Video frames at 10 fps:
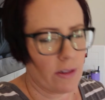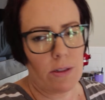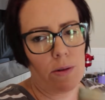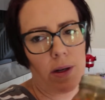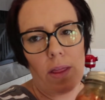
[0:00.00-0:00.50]
can
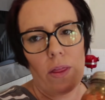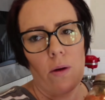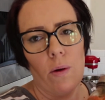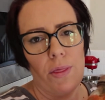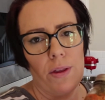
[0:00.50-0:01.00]
do
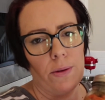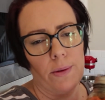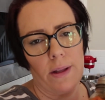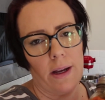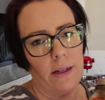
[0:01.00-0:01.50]
anything with this
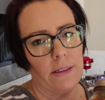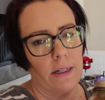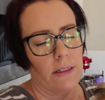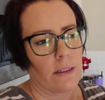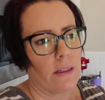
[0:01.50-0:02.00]
one. Like I
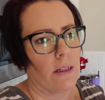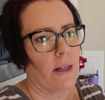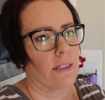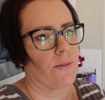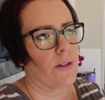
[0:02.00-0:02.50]
said in the
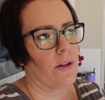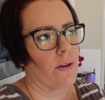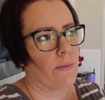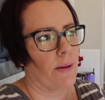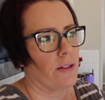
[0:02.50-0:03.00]
last video, you
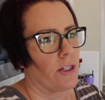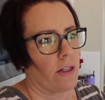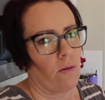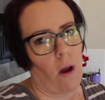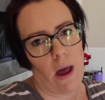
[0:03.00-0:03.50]
can make
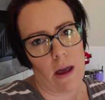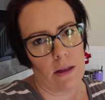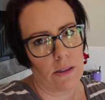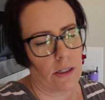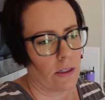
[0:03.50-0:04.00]
chicken
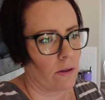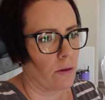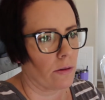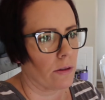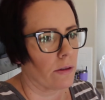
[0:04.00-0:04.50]
rice, chicken and
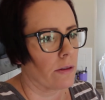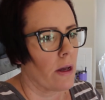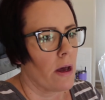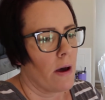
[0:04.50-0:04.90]
noodles.